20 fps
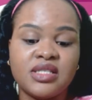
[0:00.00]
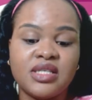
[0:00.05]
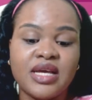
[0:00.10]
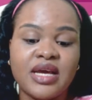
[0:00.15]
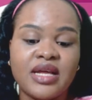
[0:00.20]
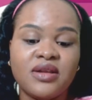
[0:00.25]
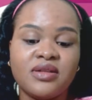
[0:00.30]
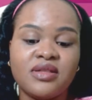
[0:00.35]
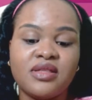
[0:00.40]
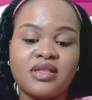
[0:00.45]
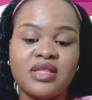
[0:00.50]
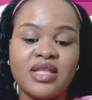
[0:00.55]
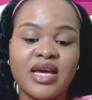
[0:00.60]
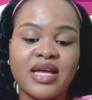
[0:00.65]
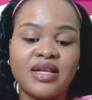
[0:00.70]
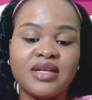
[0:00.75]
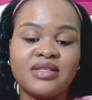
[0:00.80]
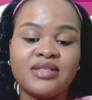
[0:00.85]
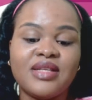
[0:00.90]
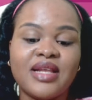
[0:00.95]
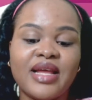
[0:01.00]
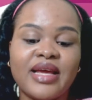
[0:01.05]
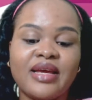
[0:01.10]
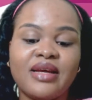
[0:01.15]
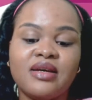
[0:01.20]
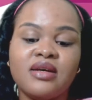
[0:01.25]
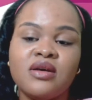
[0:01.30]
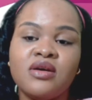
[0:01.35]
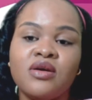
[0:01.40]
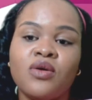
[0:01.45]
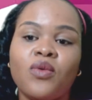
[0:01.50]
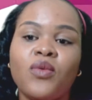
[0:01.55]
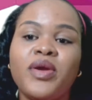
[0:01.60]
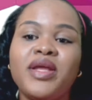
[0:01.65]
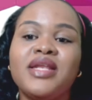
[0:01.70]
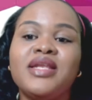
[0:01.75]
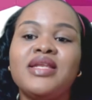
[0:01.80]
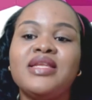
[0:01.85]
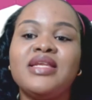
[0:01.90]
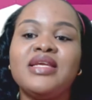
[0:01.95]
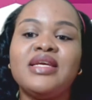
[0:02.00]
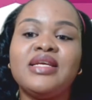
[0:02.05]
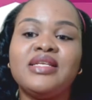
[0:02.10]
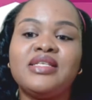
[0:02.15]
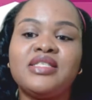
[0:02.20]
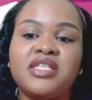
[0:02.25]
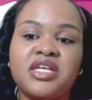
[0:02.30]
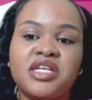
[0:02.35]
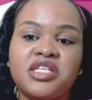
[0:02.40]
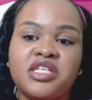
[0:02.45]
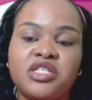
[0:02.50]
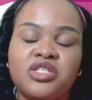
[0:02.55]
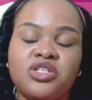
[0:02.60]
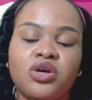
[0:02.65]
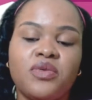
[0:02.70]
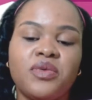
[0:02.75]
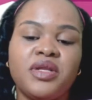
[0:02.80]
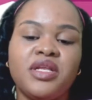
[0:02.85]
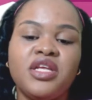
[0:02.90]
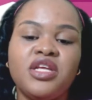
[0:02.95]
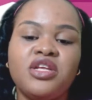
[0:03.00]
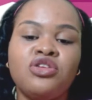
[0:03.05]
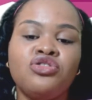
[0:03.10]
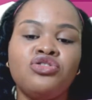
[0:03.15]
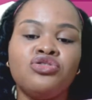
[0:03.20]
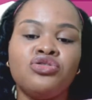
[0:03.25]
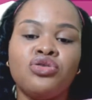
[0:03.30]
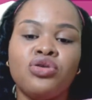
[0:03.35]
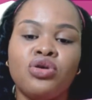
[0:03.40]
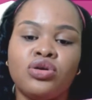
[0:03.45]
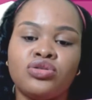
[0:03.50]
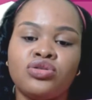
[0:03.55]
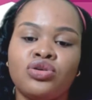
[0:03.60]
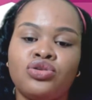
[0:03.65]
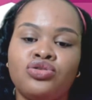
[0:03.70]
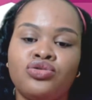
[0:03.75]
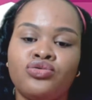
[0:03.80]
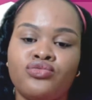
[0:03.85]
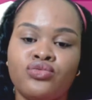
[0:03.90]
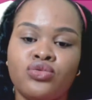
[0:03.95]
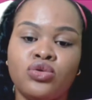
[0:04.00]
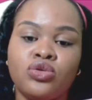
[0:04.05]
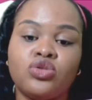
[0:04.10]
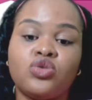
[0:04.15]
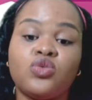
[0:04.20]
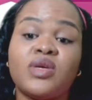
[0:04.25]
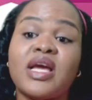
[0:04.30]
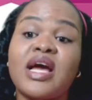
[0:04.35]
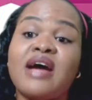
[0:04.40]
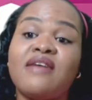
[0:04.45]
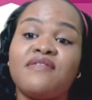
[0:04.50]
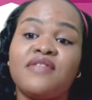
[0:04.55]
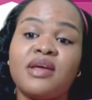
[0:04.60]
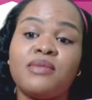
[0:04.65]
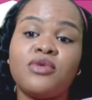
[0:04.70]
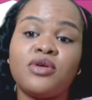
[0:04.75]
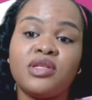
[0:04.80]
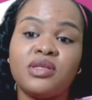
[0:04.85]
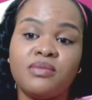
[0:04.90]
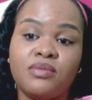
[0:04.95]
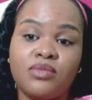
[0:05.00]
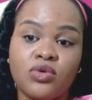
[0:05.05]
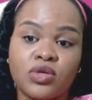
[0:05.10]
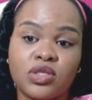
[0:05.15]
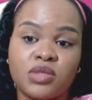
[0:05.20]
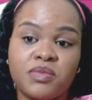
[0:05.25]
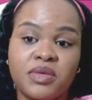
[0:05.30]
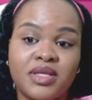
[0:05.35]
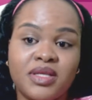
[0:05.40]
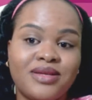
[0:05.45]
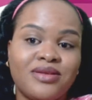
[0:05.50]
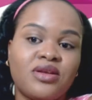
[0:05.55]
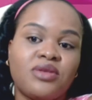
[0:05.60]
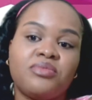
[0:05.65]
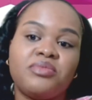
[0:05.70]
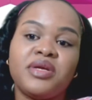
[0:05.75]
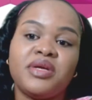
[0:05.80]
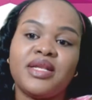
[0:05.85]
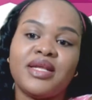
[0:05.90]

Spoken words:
They are not like we need changes or we need new laws or new rules. We have them on the books, but they're not being